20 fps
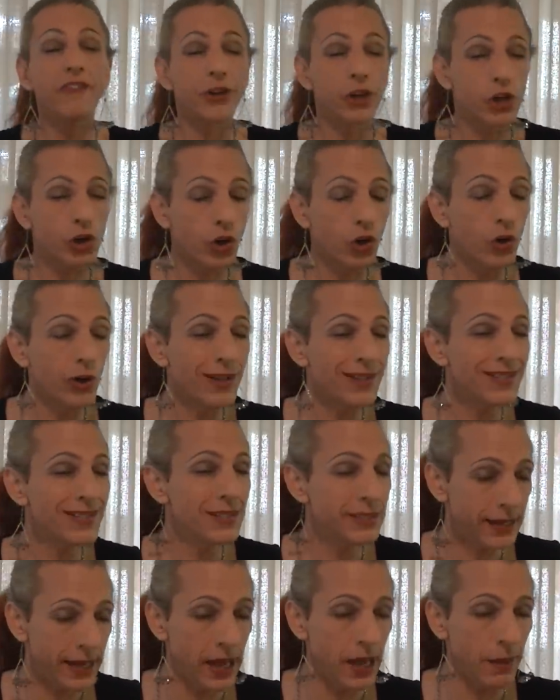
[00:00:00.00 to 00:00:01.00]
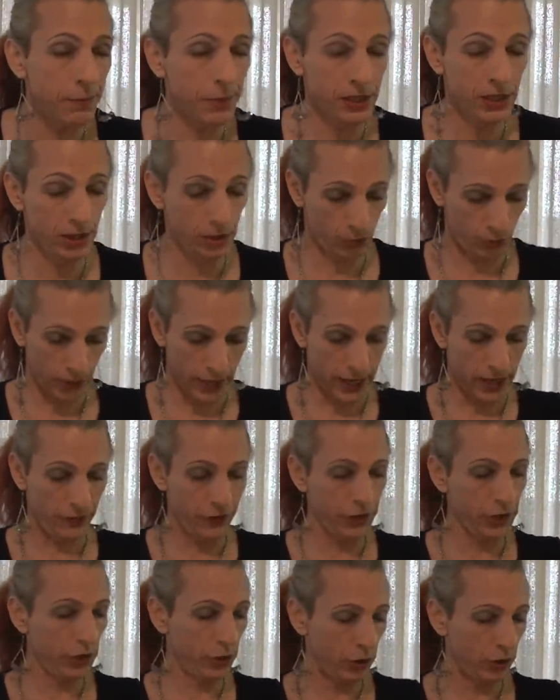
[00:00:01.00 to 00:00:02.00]
occurrences happening around
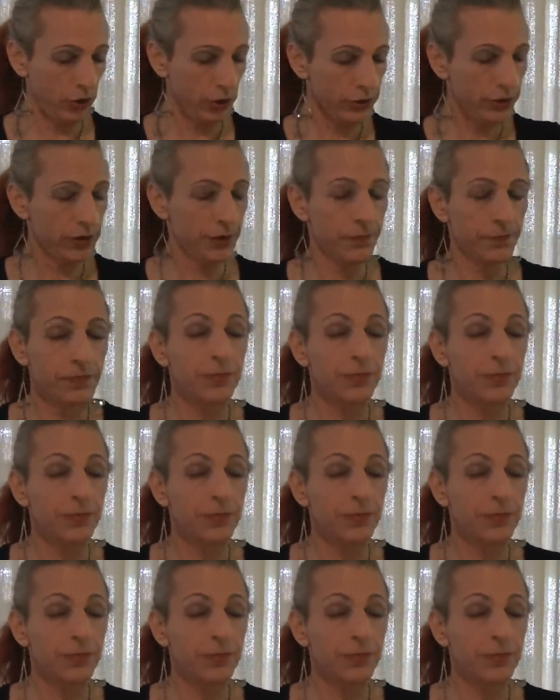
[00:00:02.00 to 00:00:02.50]
the earth